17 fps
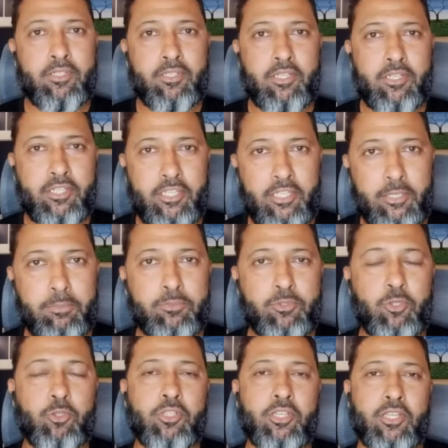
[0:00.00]
the
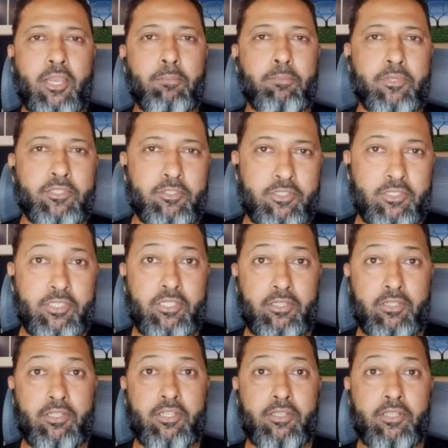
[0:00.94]
teams or the captains
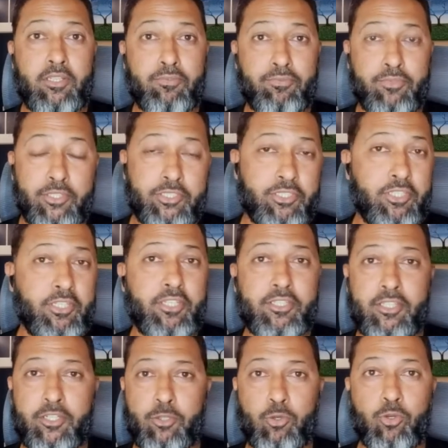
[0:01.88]
in the first
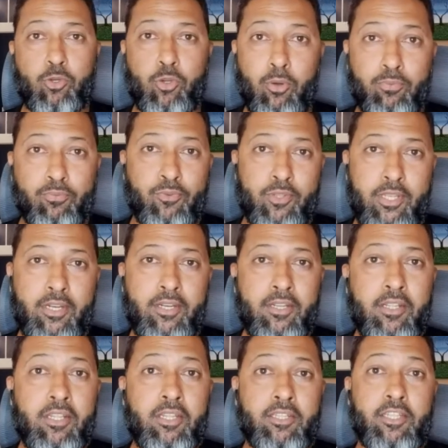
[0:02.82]
inning they don't opt for
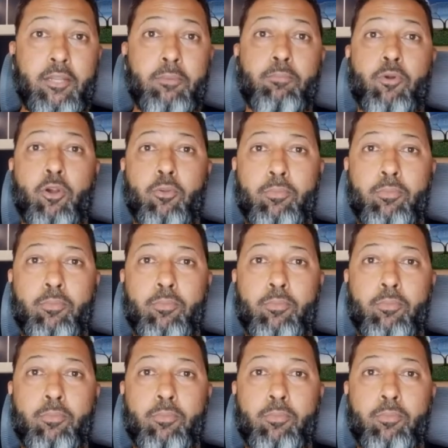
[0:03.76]
that they'll